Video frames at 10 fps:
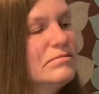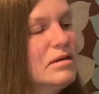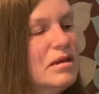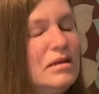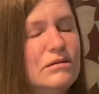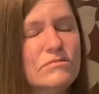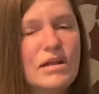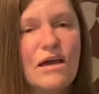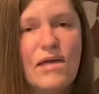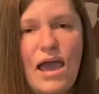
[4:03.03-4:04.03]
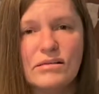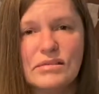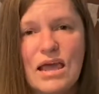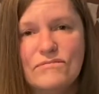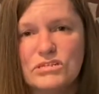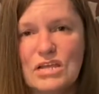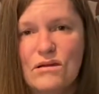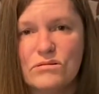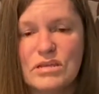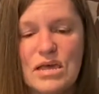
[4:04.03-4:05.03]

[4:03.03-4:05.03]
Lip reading: when I need to run out the house and I haven't showered